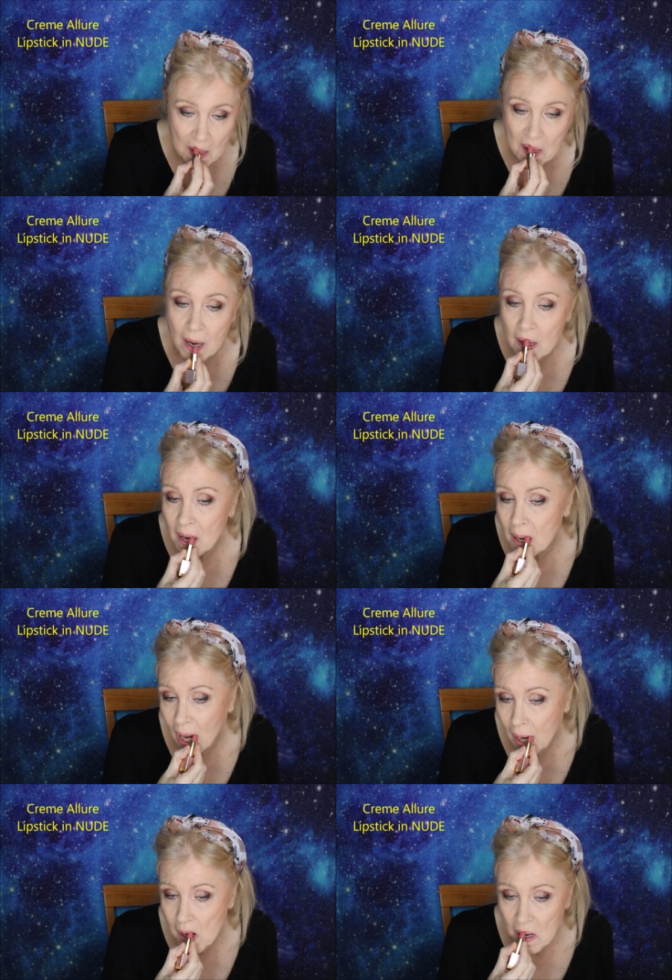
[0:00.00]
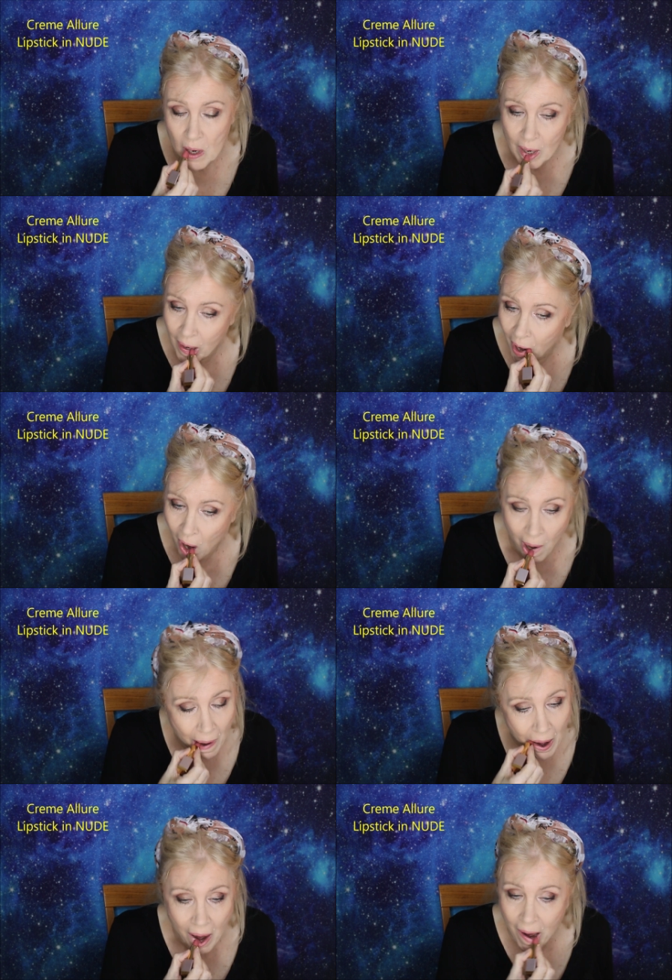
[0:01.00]
It stays on nicely. It
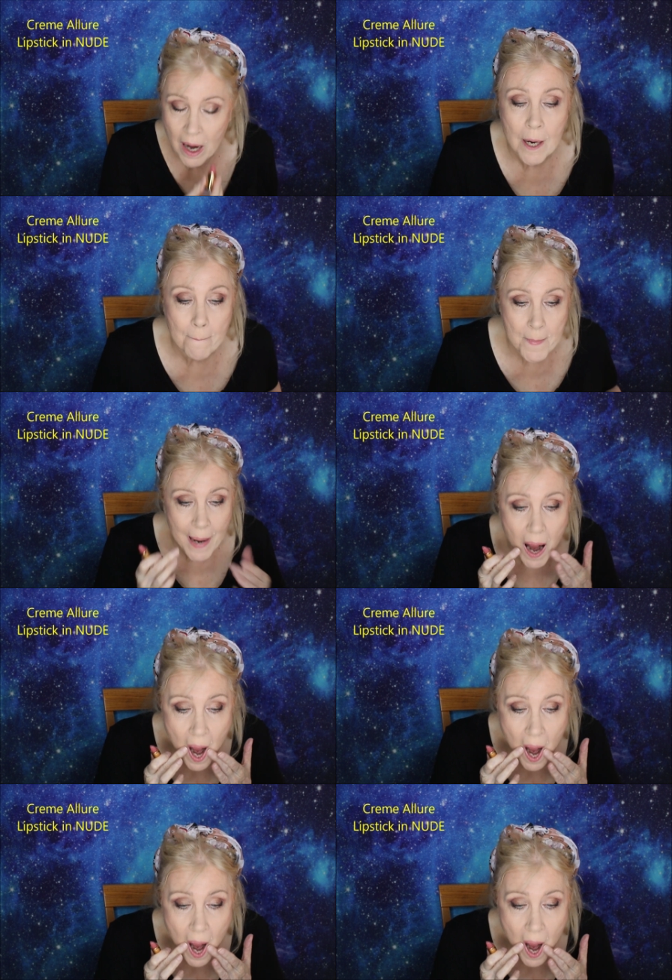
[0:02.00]
feels good on the lips.